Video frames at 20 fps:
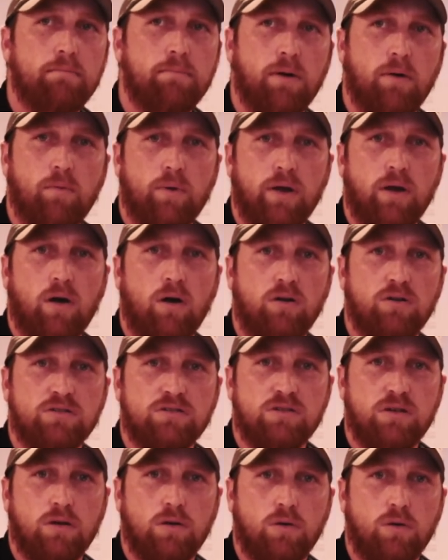but we
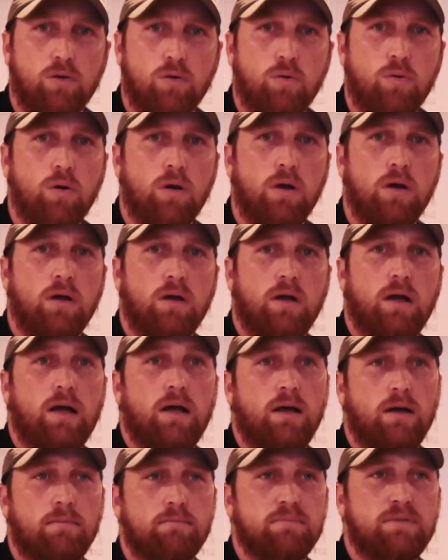also
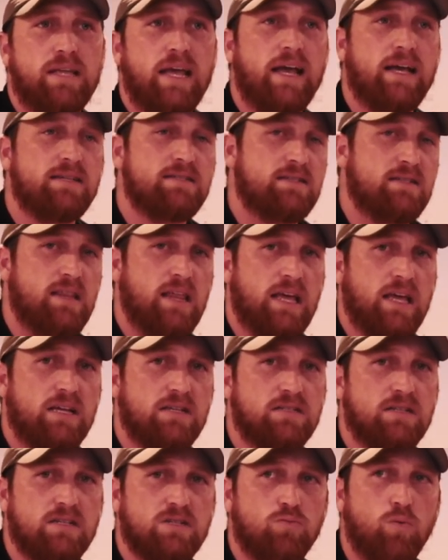test
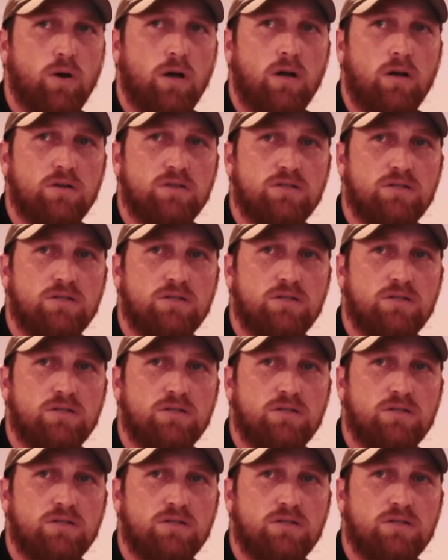things as well.